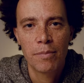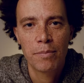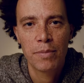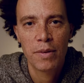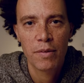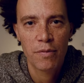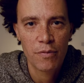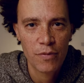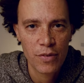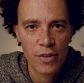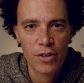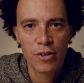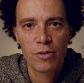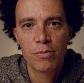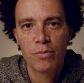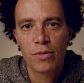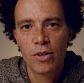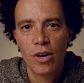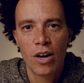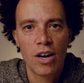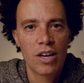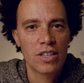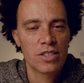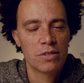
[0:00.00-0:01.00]
the film
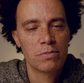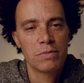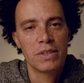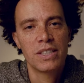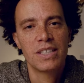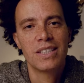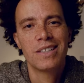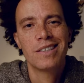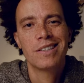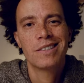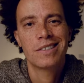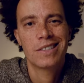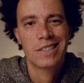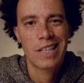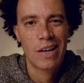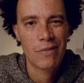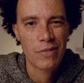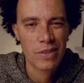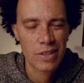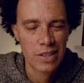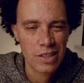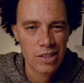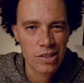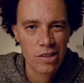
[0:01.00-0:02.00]
cost me
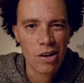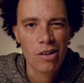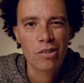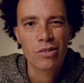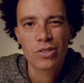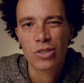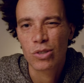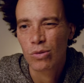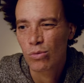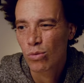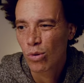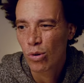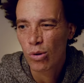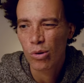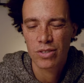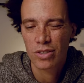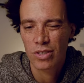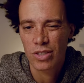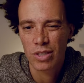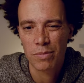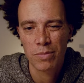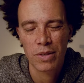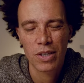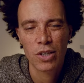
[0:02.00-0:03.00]
$17 a roll or
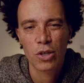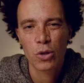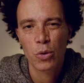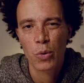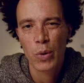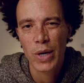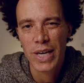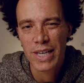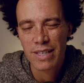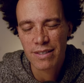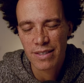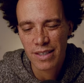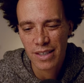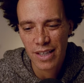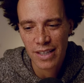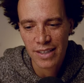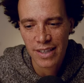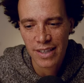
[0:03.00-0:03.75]
something crazy like